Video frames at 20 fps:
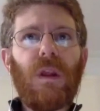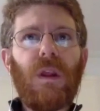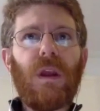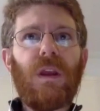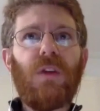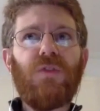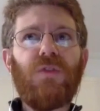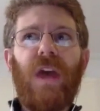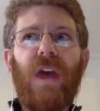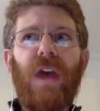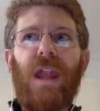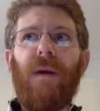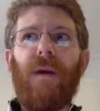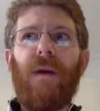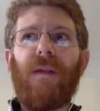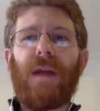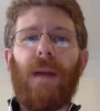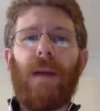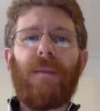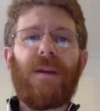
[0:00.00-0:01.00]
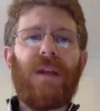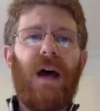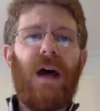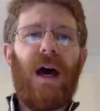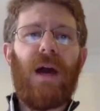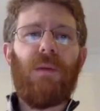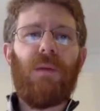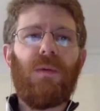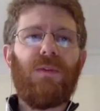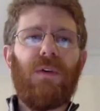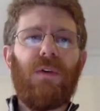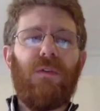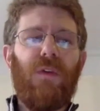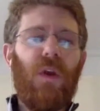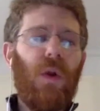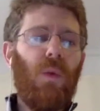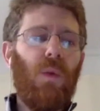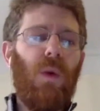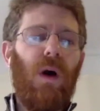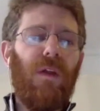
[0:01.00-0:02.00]
Shannon, by the time he died, was a
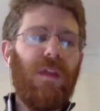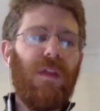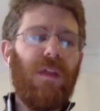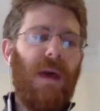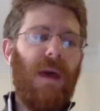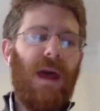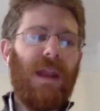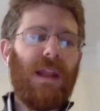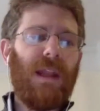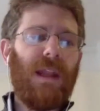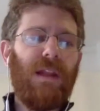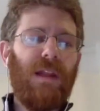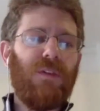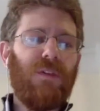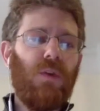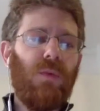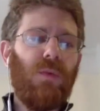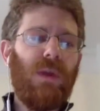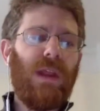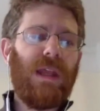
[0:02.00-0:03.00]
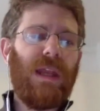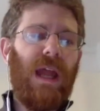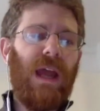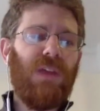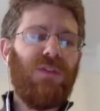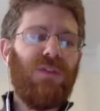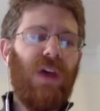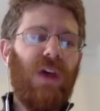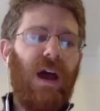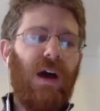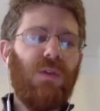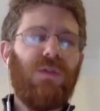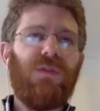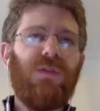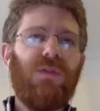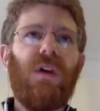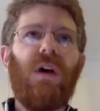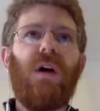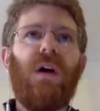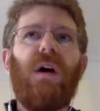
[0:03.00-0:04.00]
very wealthy man. He lived in a really nice
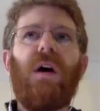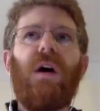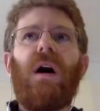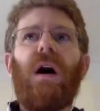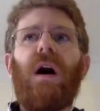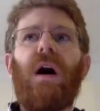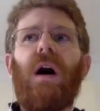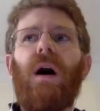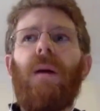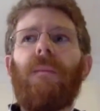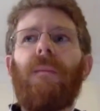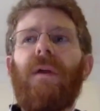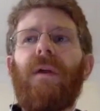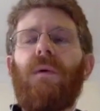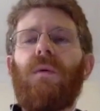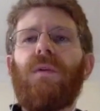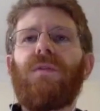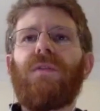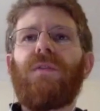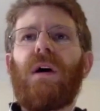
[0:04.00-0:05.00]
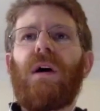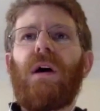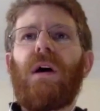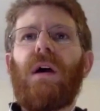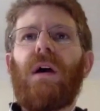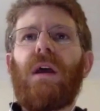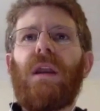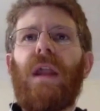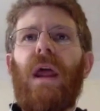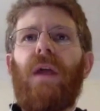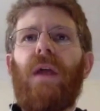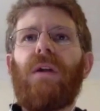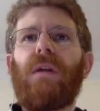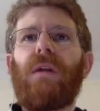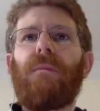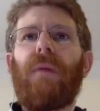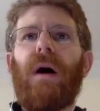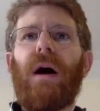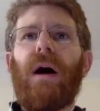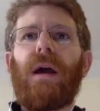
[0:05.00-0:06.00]
house that was
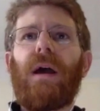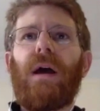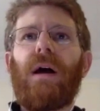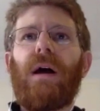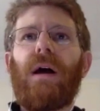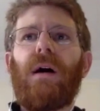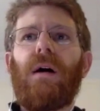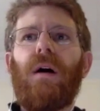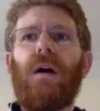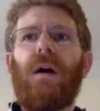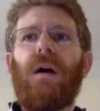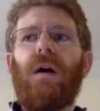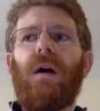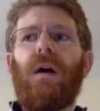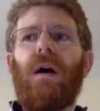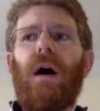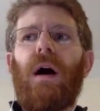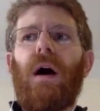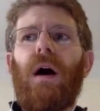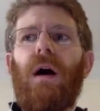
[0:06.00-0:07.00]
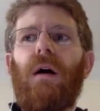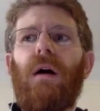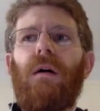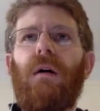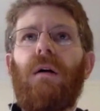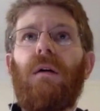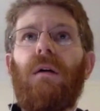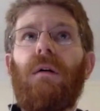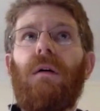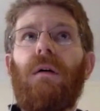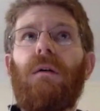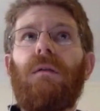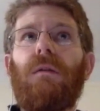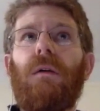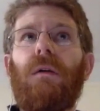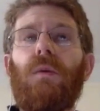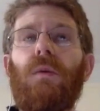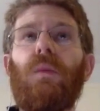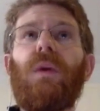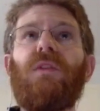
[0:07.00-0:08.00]
inherited by,
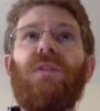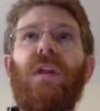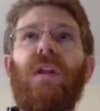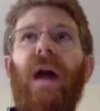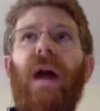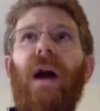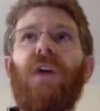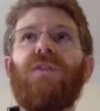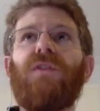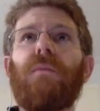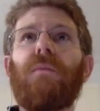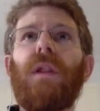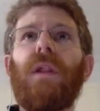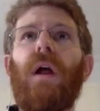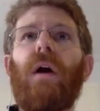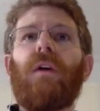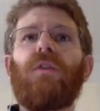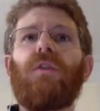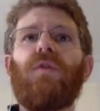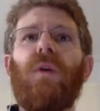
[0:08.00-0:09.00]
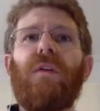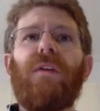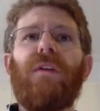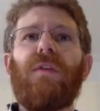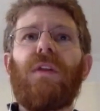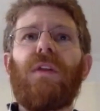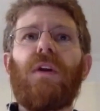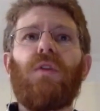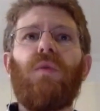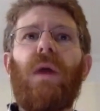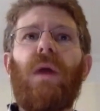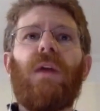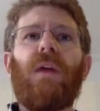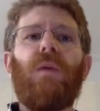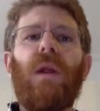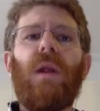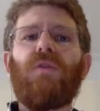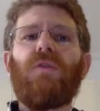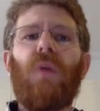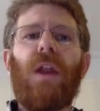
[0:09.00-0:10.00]
originally the house had belonged to, I think, the
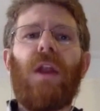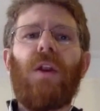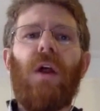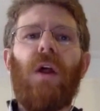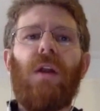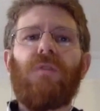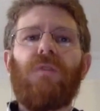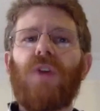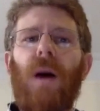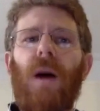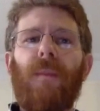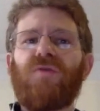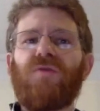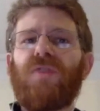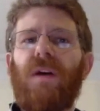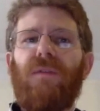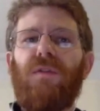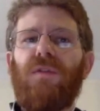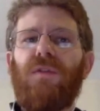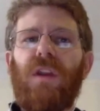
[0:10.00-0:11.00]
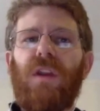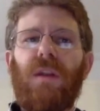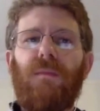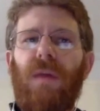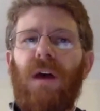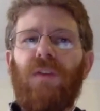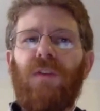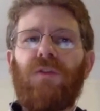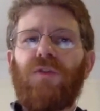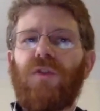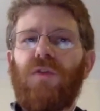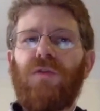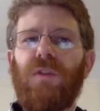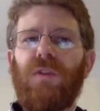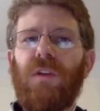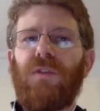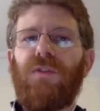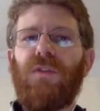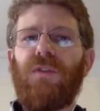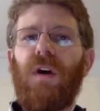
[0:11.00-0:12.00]
great-great-granddaughter of Thomas Jefferson in
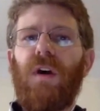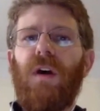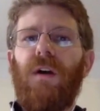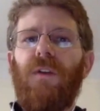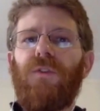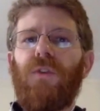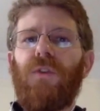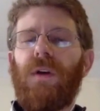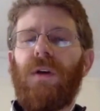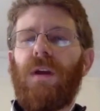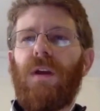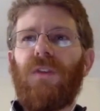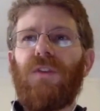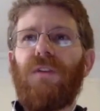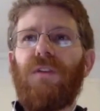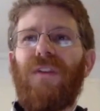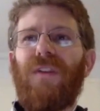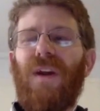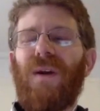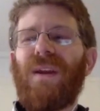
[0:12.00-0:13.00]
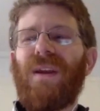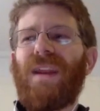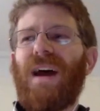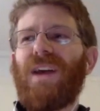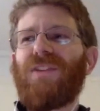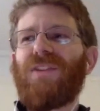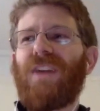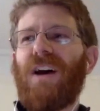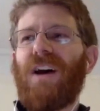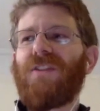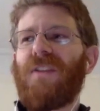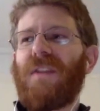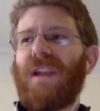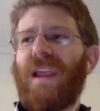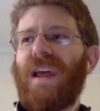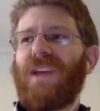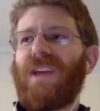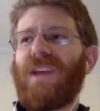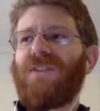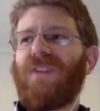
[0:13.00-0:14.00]
Massachusetts. So it's a very nice house on the
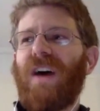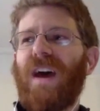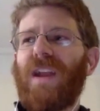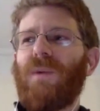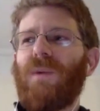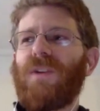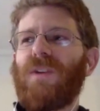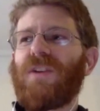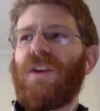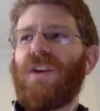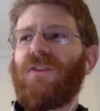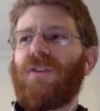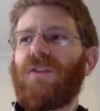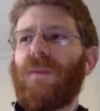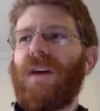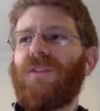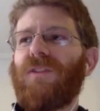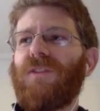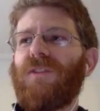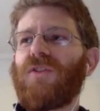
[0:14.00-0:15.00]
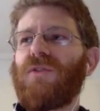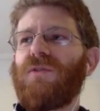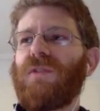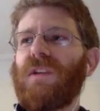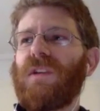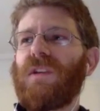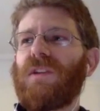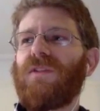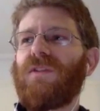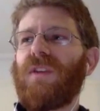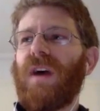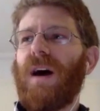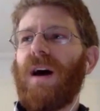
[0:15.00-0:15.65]
lakeside, Winchester, Massachusetts.